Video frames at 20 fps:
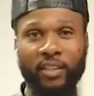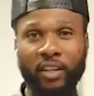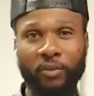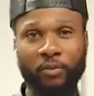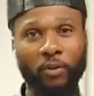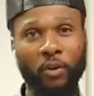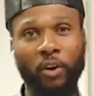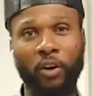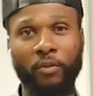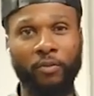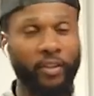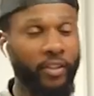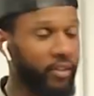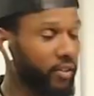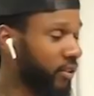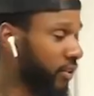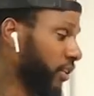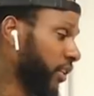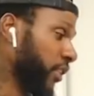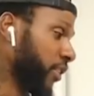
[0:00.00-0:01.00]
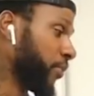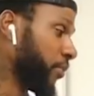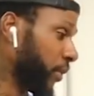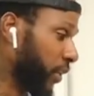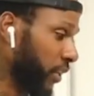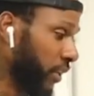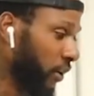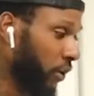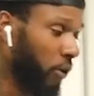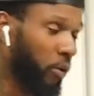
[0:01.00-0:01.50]
stuff off. It's
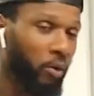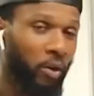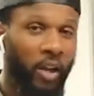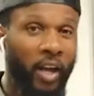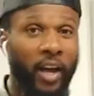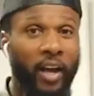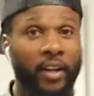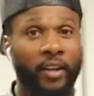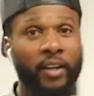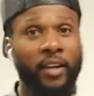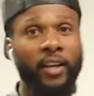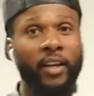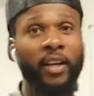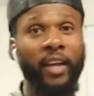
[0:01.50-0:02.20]
been a whole lot.